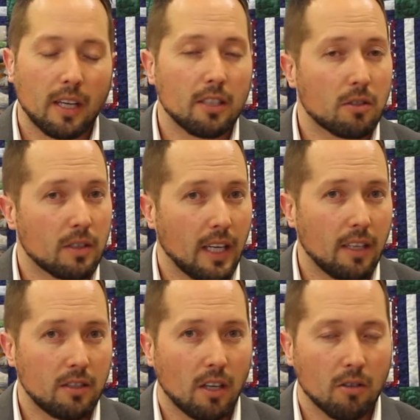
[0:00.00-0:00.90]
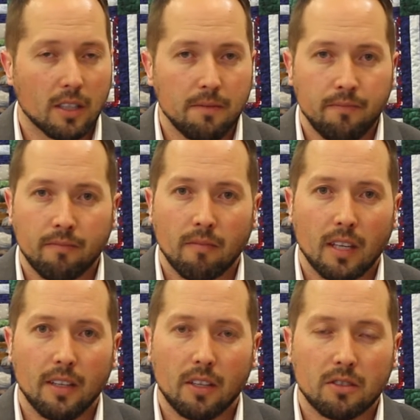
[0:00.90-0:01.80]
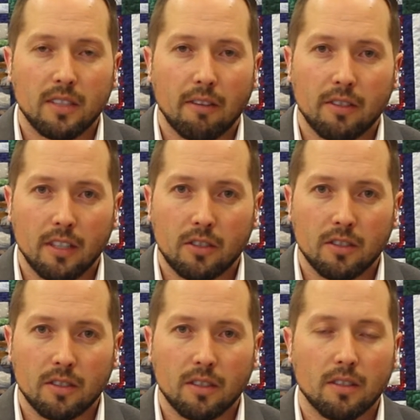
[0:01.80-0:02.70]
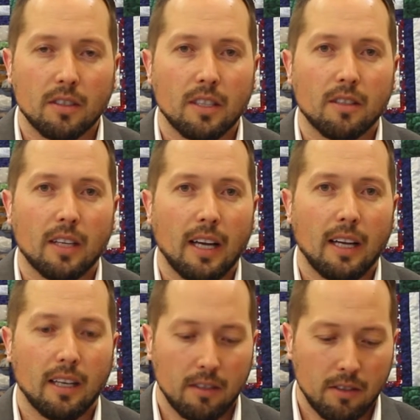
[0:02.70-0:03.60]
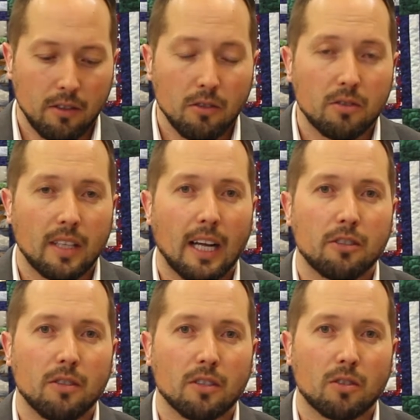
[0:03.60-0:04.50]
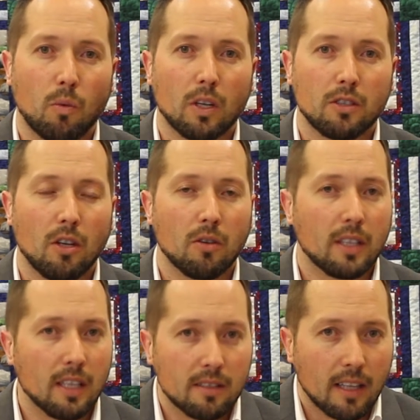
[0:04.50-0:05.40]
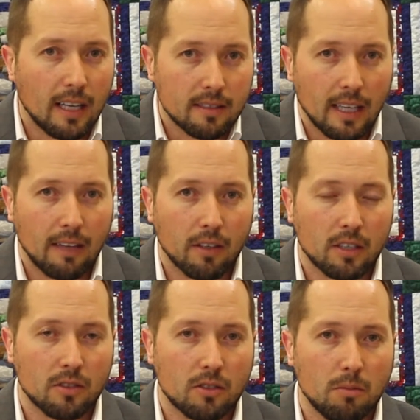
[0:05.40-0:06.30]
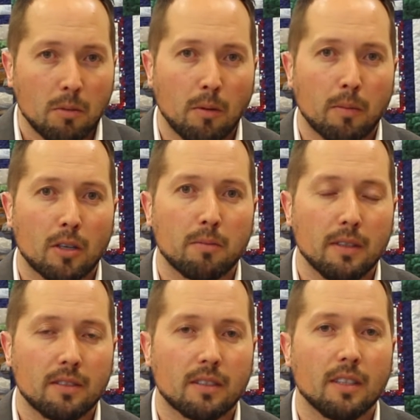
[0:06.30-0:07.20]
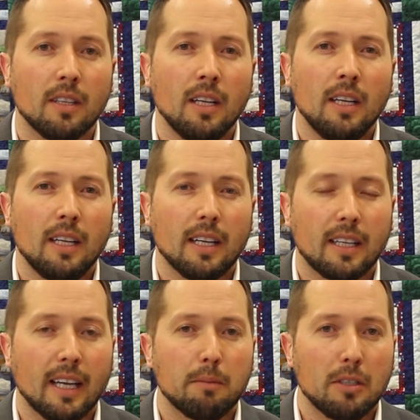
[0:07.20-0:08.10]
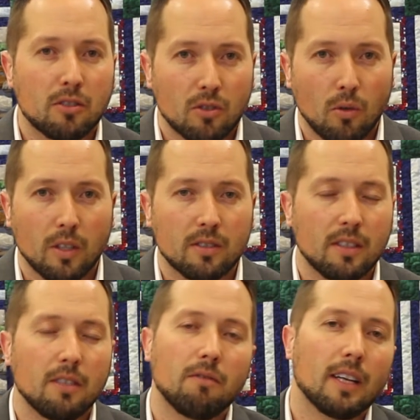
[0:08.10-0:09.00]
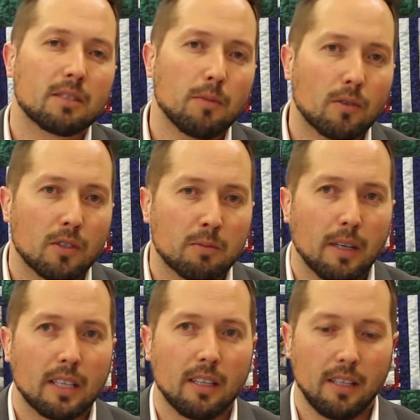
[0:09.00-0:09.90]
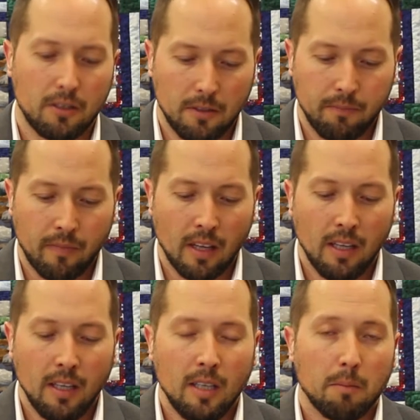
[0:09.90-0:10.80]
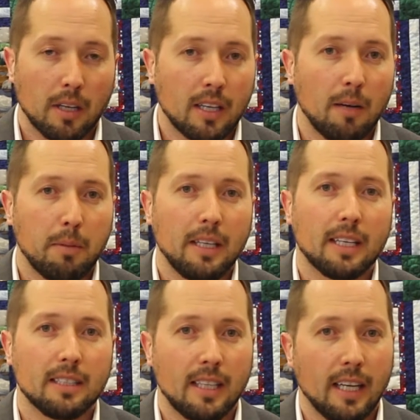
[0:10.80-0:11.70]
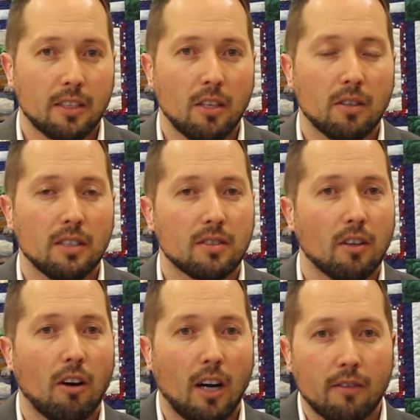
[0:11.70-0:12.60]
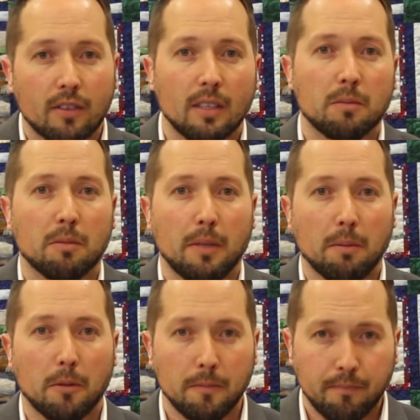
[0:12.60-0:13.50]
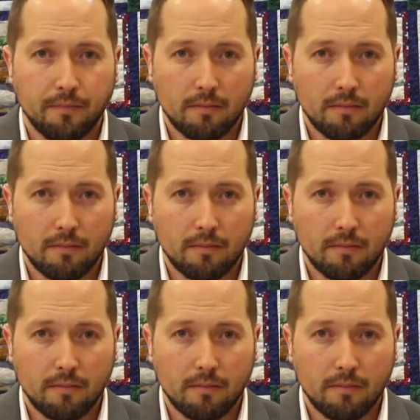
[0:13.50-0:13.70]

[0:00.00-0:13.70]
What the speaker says: can create a token, and there's definitions in the new statute as to what a token is. It has to have a consumable purpose, and it can't be sold as an investment or a speculation. But a company can take tokens and offer them to people,